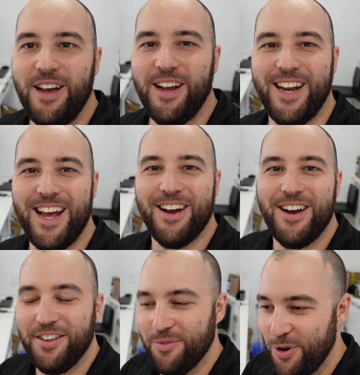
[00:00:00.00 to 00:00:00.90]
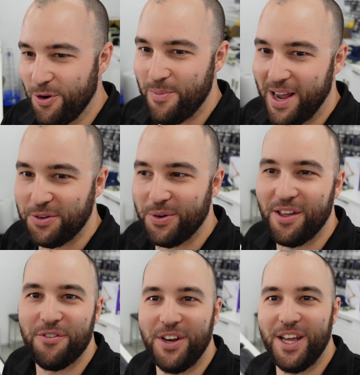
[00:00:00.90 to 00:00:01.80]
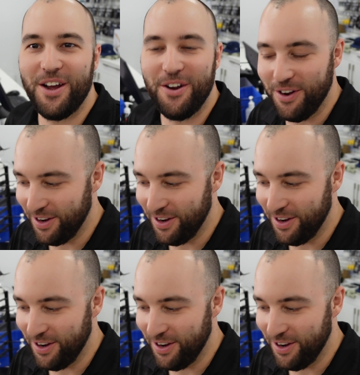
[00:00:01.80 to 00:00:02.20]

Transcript: G'day guys, and welcome back to another video.